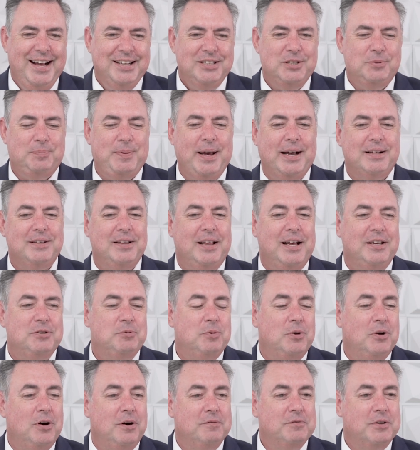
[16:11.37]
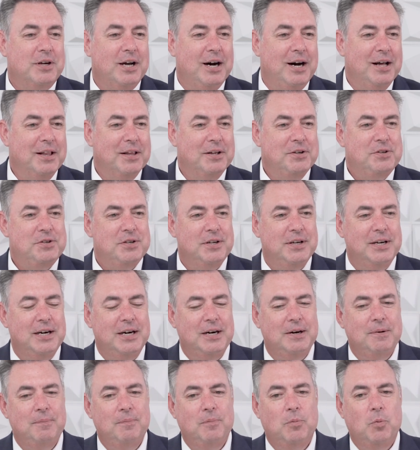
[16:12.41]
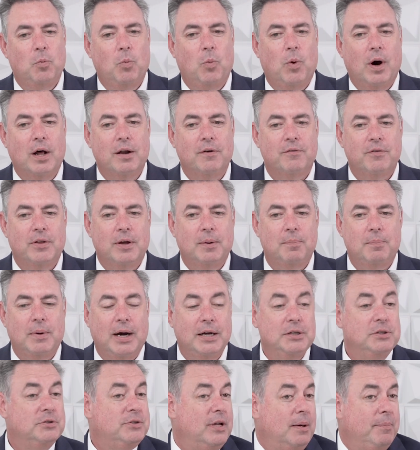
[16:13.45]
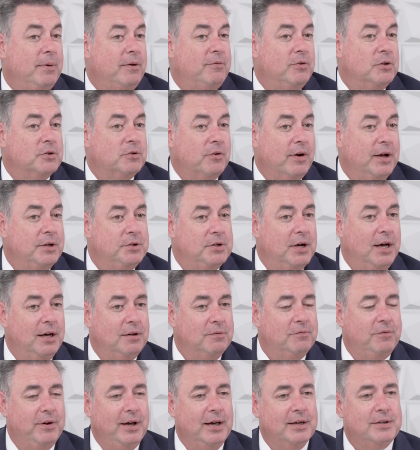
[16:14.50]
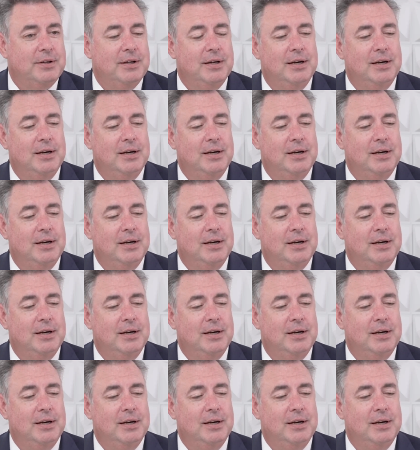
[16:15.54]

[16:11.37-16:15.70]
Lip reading: Just packed the last one off to college. One of them, I just had my first grandchild, in fact.